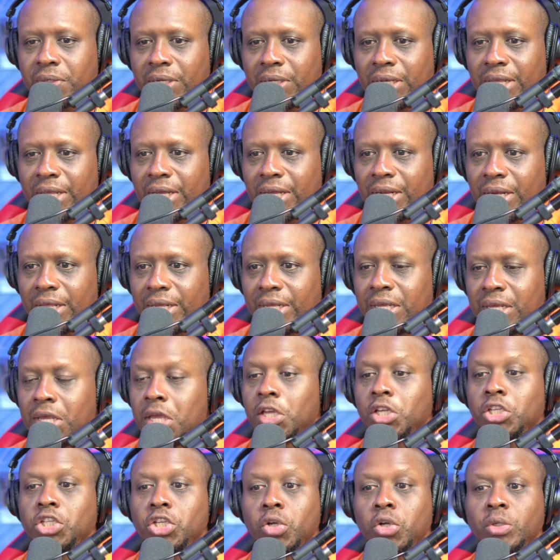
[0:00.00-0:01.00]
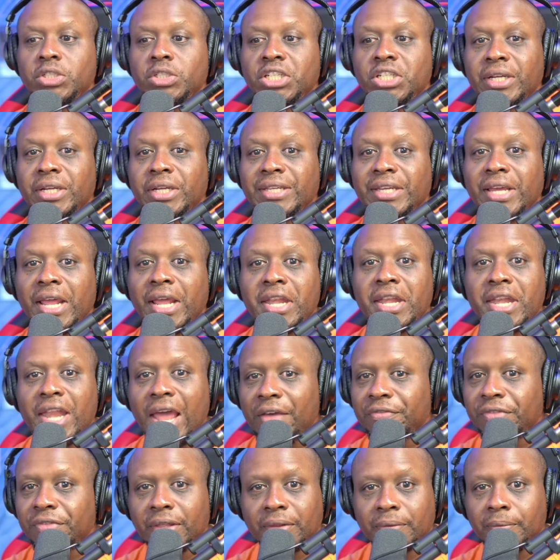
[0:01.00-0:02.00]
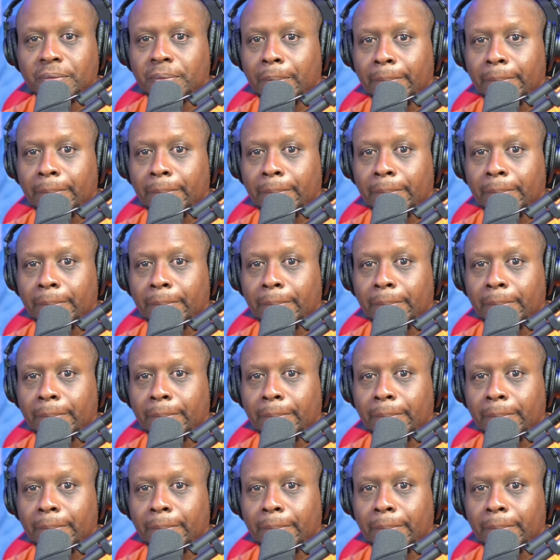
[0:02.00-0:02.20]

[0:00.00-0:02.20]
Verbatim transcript: illegally, you shouldn't get nothing.